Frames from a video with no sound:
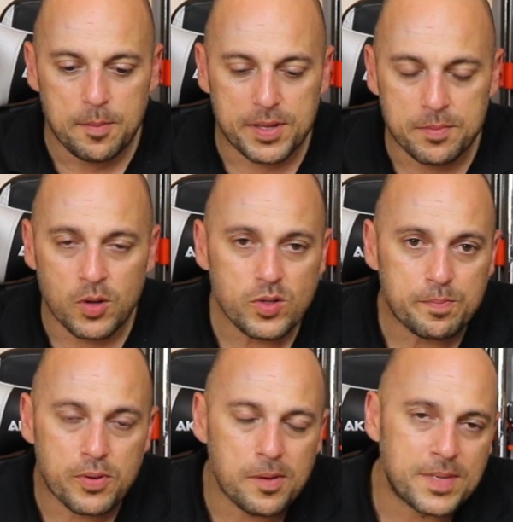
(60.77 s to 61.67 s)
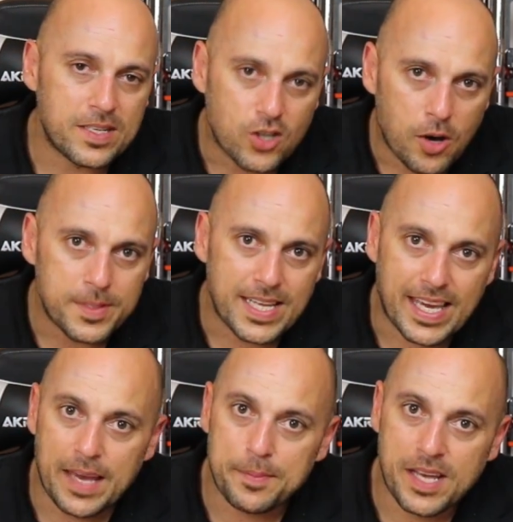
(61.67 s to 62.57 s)
But the most prominent comment
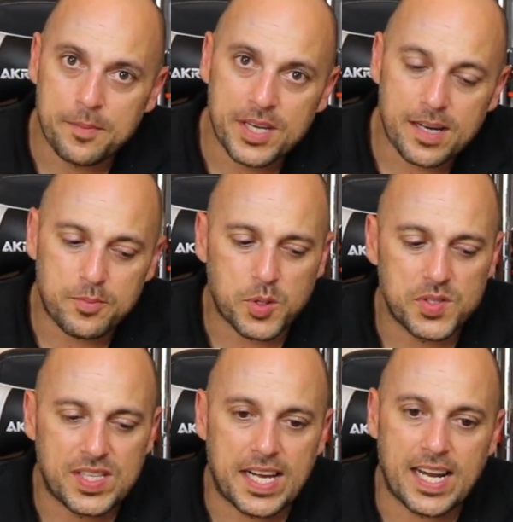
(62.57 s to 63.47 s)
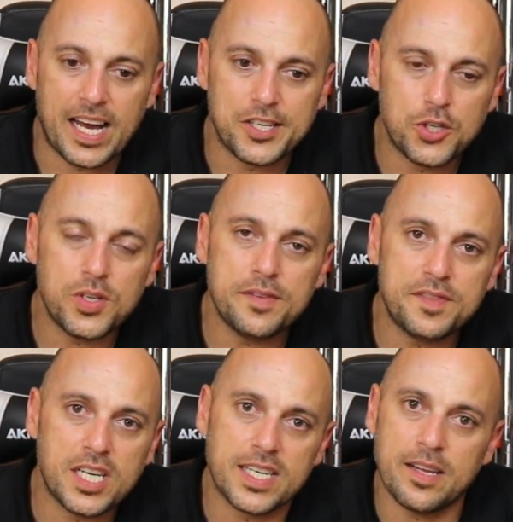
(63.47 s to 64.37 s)
that kept coming up was that I should
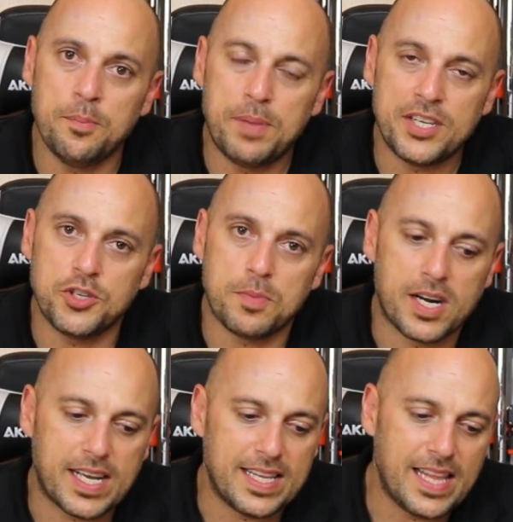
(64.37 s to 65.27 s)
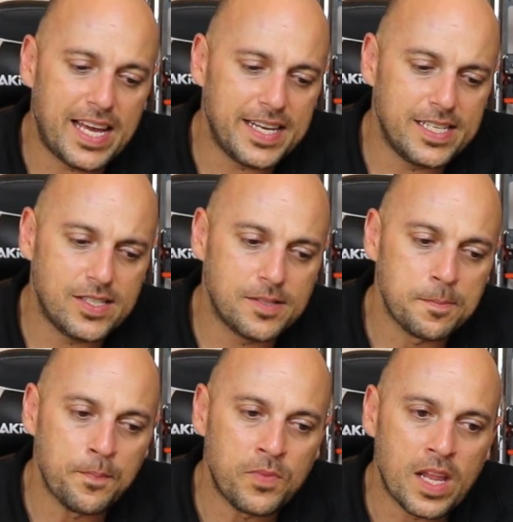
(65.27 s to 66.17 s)
have done a benchmark, and that
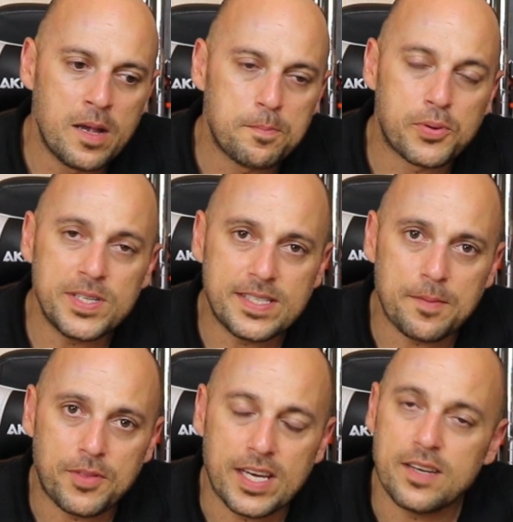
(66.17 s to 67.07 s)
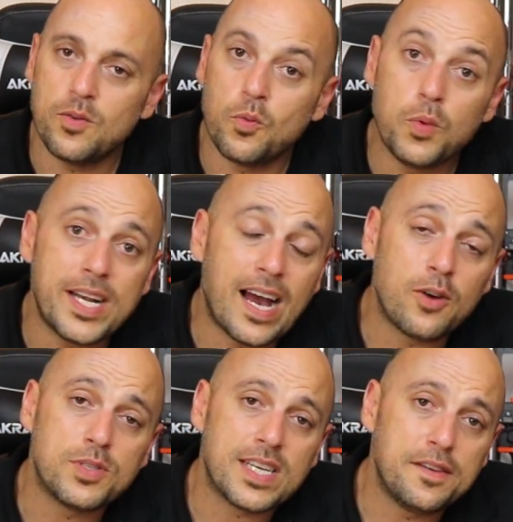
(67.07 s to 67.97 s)
is print something
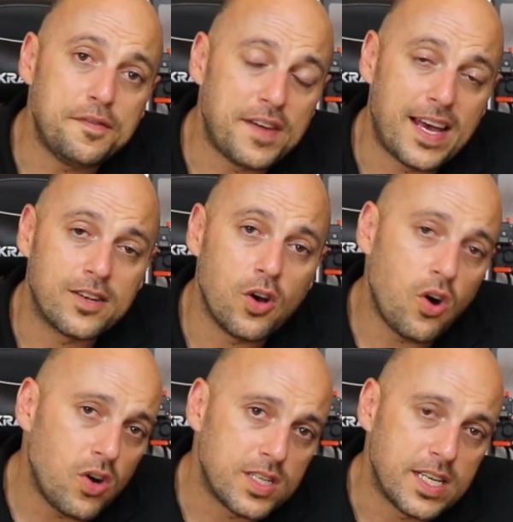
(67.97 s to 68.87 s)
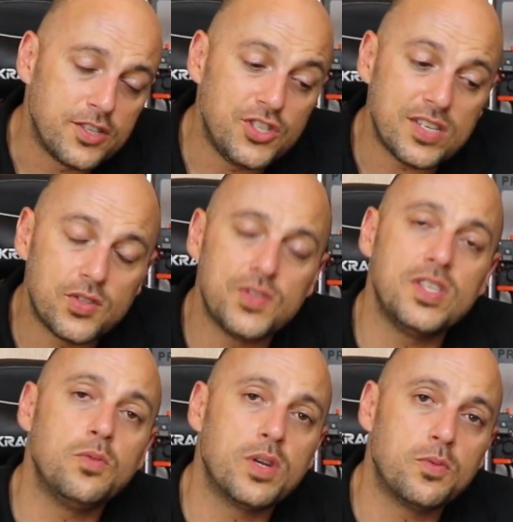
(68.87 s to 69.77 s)
without a fan on, just to
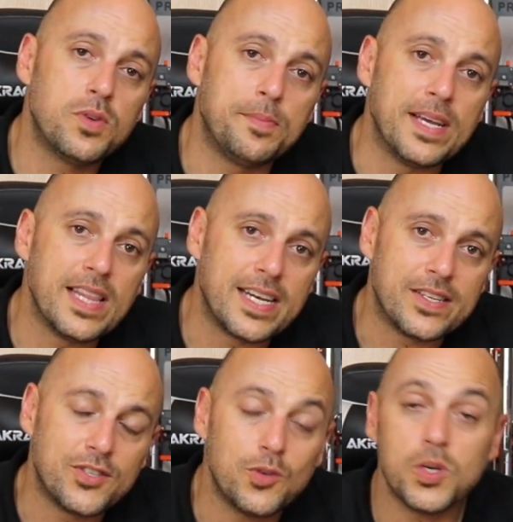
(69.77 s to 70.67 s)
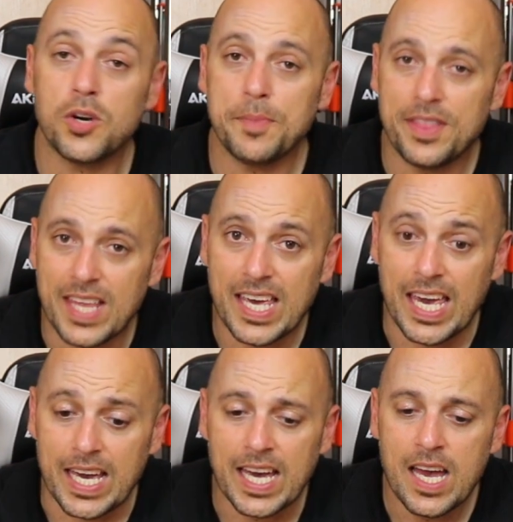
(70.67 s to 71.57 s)
see what it would be like. So it got me
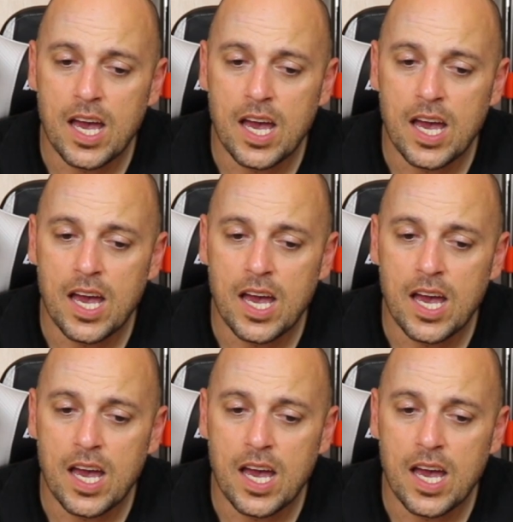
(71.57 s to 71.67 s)
thinking,